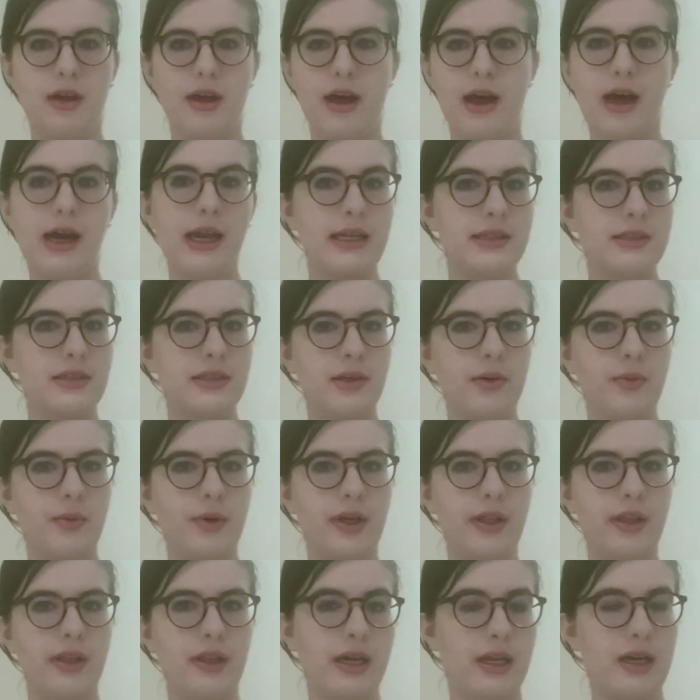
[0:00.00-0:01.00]
against their
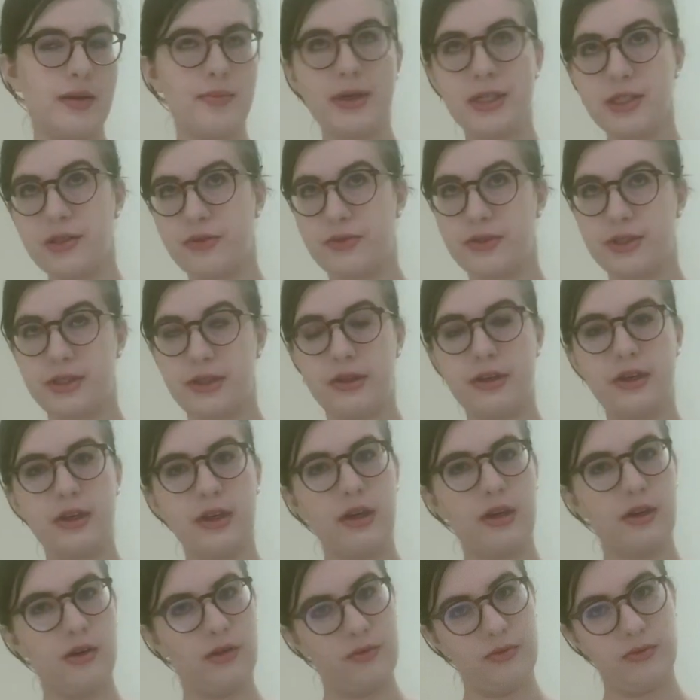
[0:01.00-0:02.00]
will in a mental
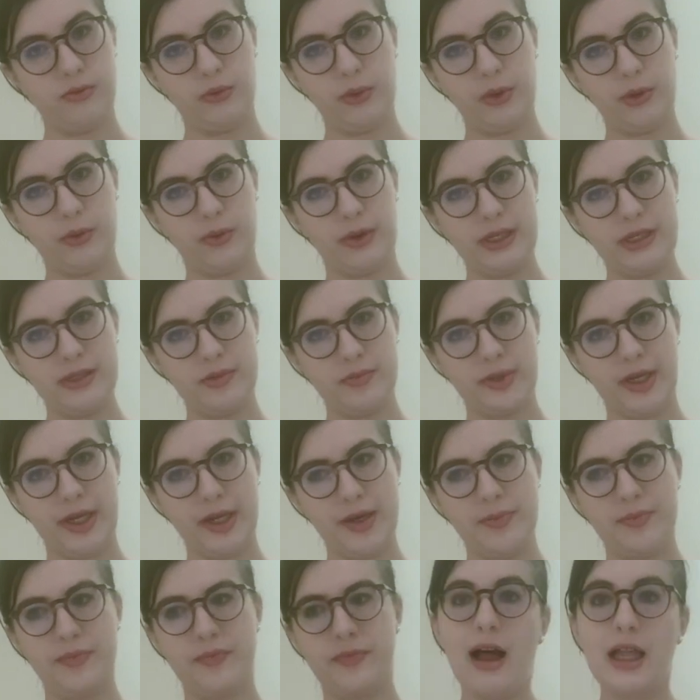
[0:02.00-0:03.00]
facility for quite some
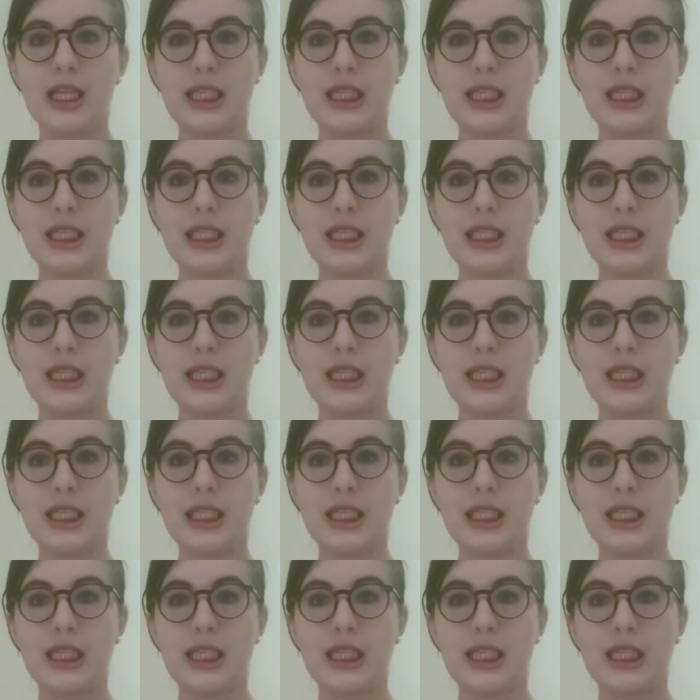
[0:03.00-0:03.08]
time.